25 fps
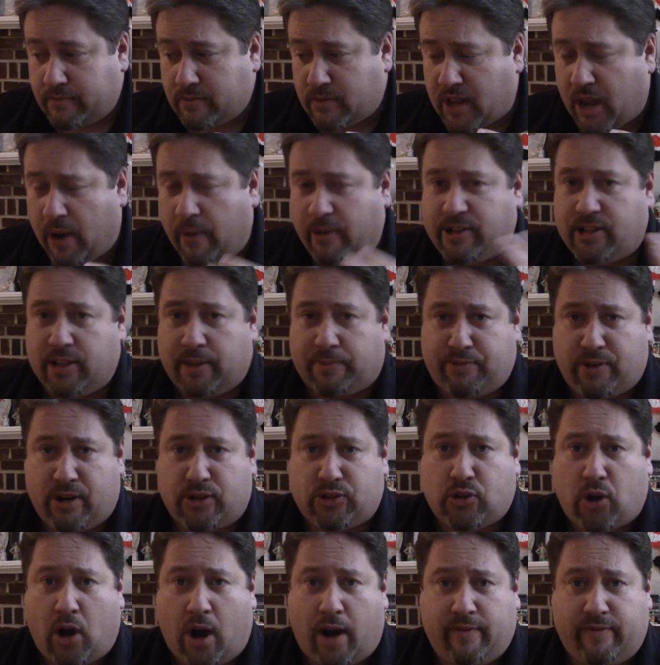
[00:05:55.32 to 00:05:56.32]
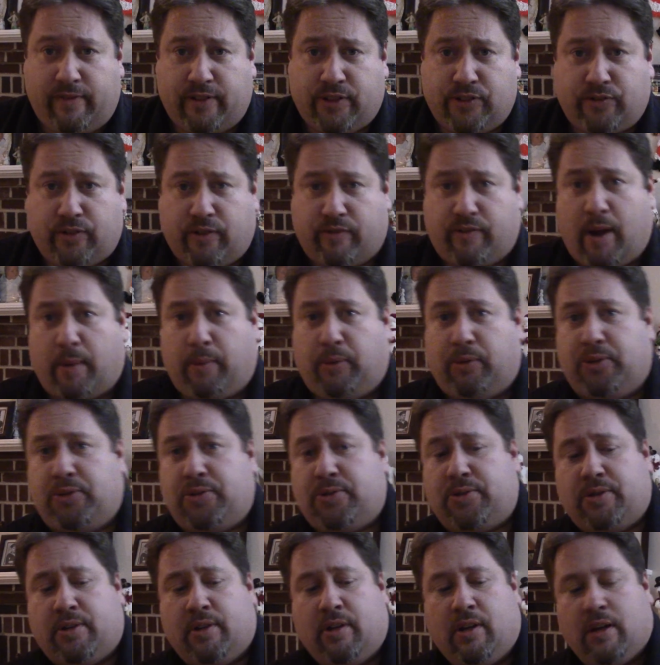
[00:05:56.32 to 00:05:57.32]
went to the press conference for
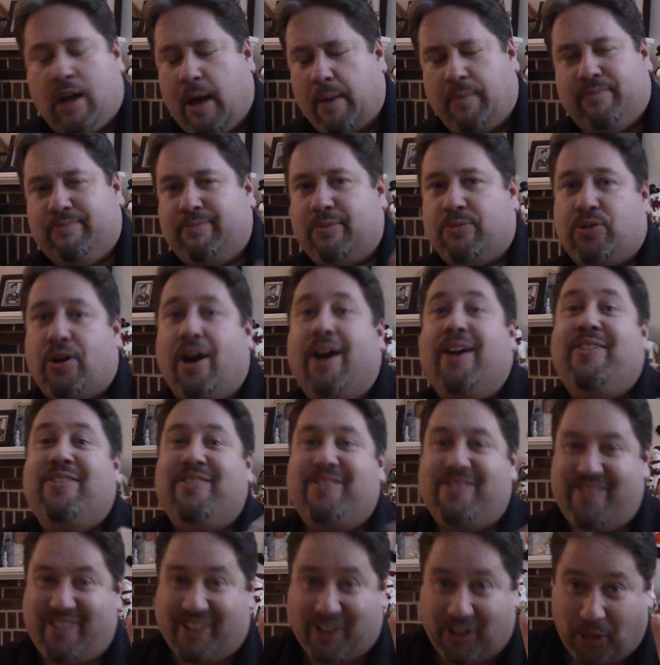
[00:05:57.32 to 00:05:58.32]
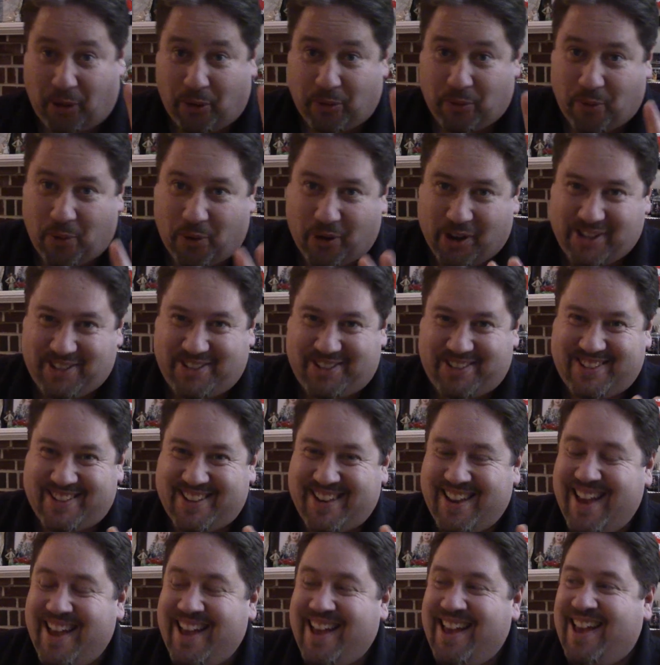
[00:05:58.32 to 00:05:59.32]
Rebels. I'm sorry, for Clone Wars.
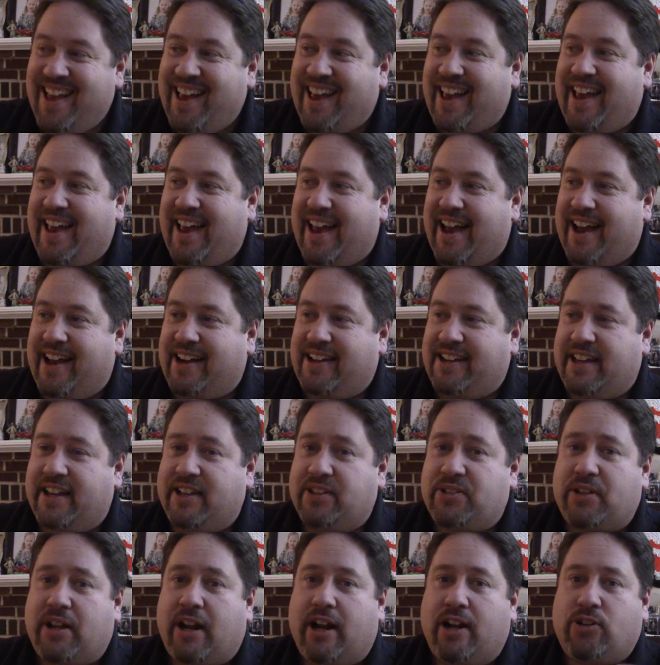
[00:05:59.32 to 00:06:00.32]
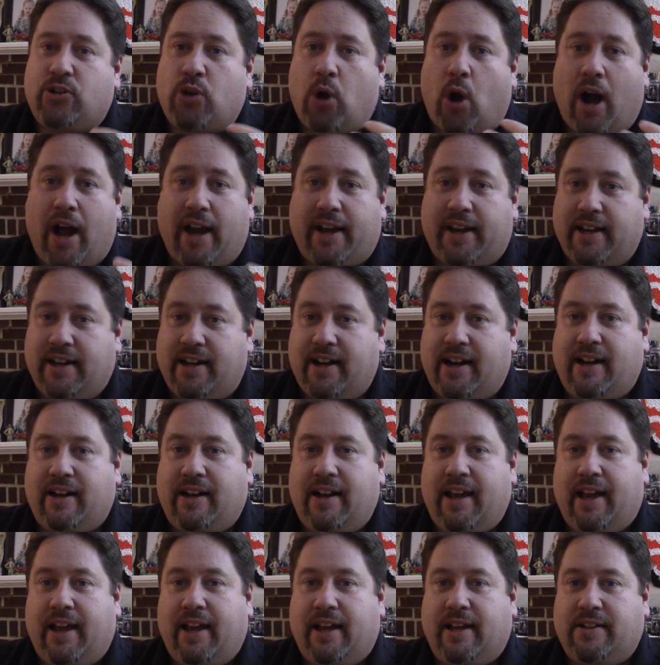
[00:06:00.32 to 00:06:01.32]
And he started talking,
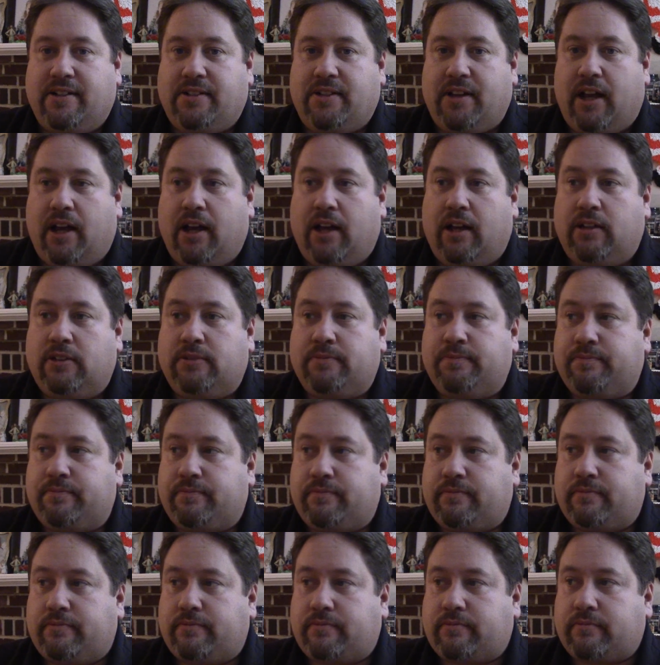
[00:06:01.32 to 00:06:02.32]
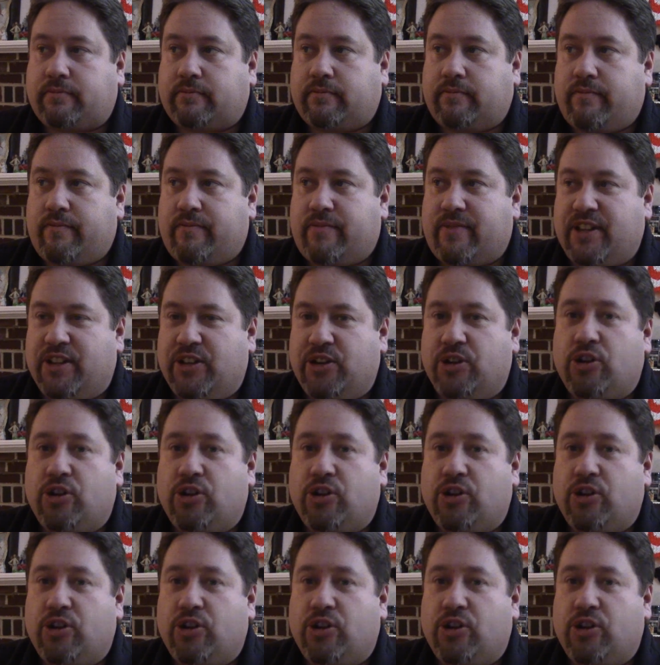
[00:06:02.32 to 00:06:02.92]
and you